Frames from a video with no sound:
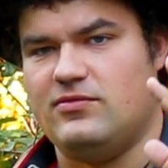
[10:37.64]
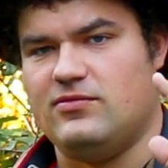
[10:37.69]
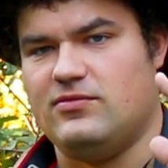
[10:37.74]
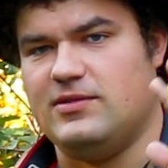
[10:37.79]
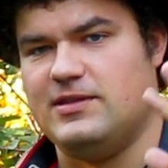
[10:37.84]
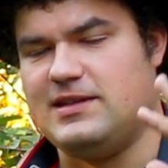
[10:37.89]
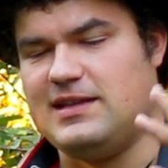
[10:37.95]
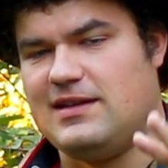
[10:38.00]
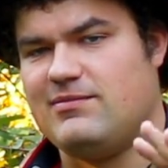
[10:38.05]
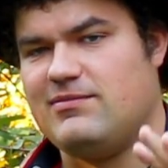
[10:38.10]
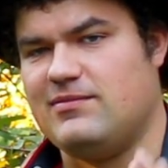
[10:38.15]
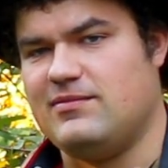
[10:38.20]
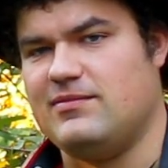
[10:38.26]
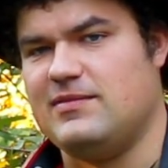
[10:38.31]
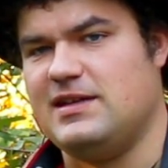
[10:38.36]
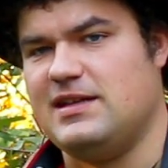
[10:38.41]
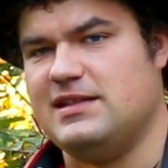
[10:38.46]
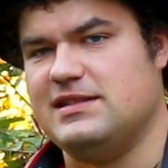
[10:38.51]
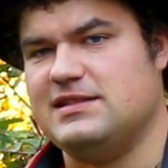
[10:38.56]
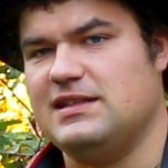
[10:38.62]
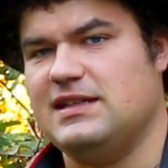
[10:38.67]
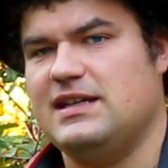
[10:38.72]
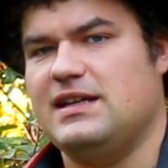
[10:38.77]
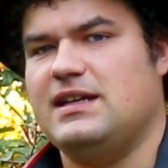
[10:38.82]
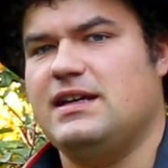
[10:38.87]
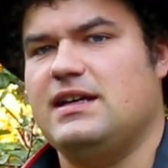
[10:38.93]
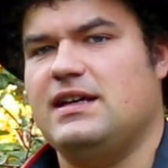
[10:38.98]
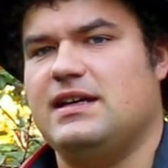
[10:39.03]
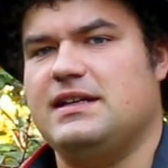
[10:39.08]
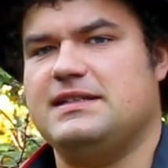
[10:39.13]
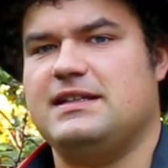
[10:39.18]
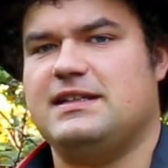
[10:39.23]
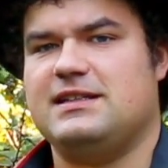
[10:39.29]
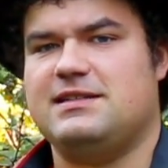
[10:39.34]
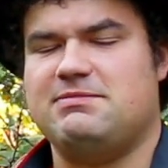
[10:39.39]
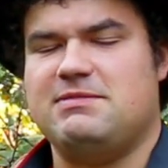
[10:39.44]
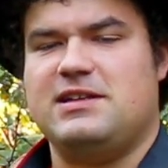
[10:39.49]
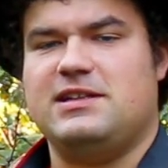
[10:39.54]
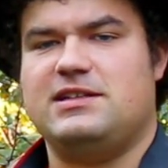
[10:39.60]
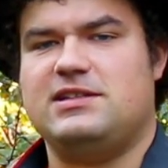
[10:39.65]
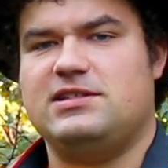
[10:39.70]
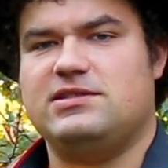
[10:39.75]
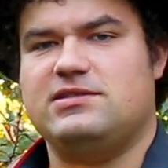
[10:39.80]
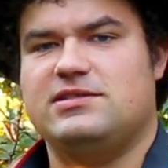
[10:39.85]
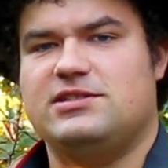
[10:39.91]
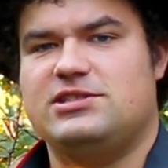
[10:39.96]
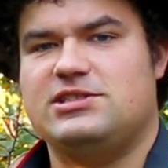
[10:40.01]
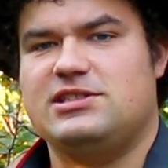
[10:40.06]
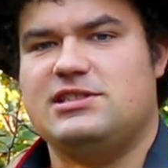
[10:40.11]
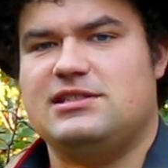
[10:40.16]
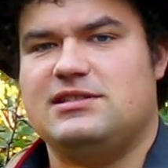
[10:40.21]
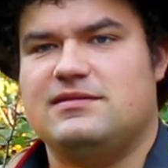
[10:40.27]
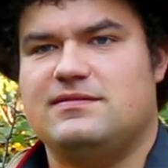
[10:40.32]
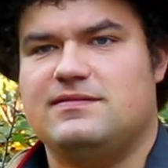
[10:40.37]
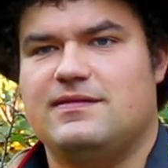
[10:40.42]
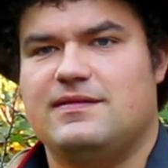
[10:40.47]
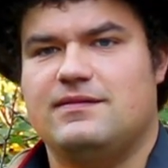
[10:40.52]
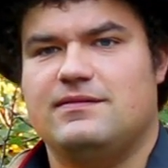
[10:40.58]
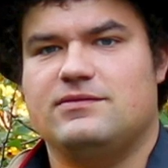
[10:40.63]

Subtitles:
what that means is that it's meant to achieve